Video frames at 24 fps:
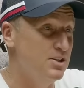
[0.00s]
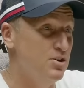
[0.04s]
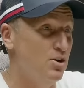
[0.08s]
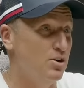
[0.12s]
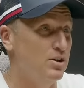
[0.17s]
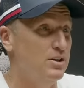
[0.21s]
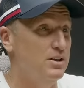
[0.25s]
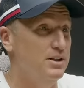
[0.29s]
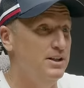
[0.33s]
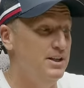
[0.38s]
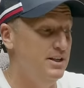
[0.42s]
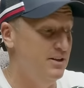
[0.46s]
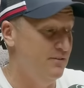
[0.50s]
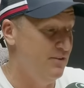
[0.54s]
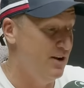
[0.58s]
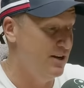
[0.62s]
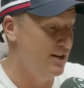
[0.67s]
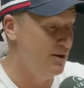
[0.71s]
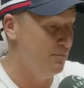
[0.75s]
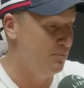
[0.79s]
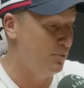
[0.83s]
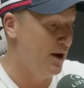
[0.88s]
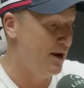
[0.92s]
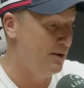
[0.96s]
He got cleared of
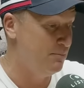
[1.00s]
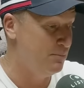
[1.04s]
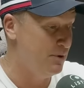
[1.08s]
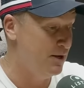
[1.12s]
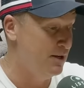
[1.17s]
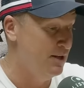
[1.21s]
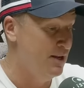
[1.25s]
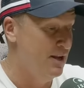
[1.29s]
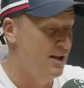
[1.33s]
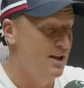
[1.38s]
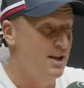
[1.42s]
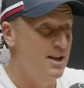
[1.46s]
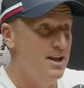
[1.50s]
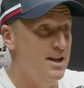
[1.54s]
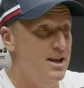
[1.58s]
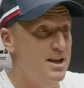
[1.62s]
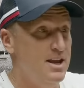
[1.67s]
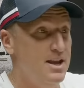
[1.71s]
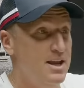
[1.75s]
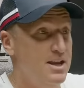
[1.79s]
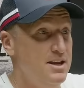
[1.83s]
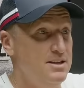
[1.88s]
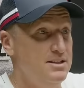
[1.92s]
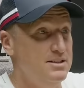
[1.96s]
any break, but
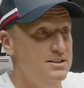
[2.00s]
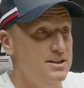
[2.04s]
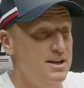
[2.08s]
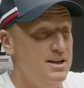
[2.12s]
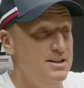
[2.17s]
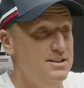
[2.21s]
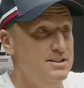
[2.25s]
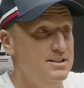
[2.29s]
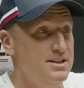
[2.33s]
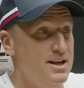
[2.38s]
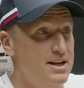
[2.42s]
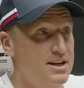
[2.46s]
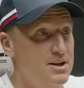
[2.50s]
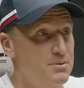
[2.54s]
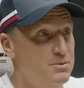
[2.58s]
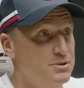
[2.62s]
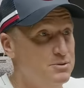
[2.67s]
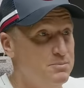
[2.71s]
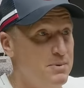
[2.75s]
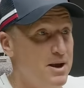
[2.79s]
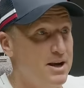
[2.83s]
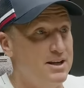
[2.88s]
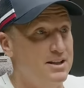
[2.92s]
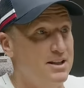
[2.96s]
he, he he said he
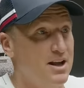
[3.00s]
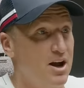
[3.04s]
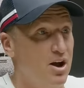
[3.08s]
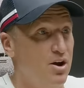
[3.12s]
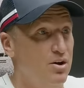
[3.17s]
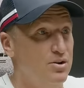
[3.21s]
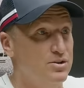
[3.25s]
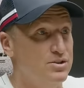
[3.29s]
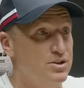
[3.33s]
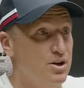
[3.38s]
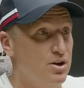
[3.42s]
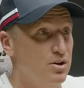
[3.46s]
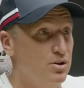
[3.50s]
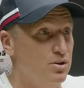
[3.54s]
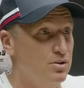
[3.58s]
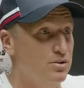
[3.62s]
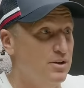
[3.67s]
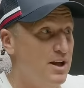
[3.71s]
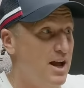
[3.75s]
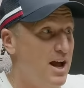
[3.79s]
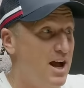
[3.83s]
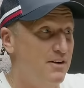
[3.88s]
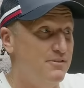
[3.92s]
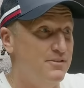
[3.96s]
was back in the
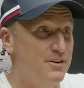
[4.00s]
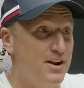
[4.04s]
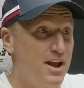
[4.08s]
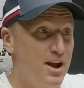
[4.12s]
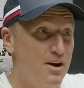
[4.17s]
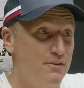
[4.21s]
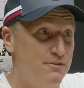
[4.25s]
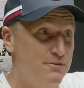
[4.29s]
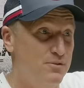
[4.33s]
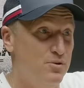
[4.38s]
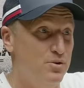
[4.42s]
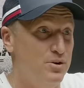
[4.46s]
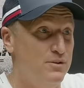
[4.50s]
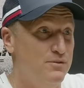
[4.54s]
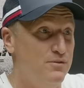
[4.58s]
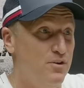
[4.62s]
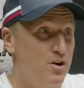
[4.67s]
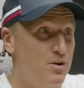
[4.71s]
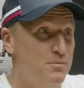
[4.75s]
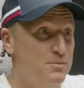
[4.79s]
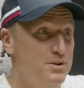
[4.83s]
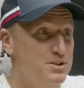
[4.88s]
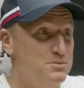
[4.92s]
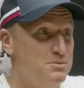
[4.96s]
hotel half an hour,
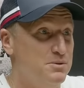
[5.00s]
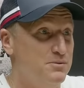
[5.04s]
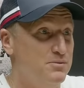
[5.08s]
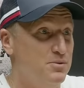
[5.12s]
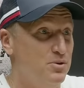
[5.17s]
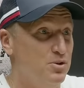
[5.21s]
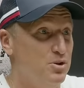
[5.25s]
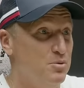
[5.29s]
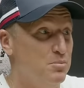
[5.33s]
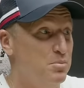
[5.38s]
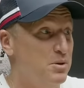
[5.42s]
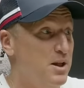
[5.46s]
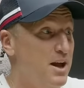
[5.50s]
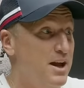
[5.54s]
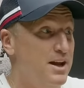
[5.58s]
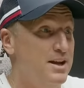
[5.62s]
forty-five minutes before the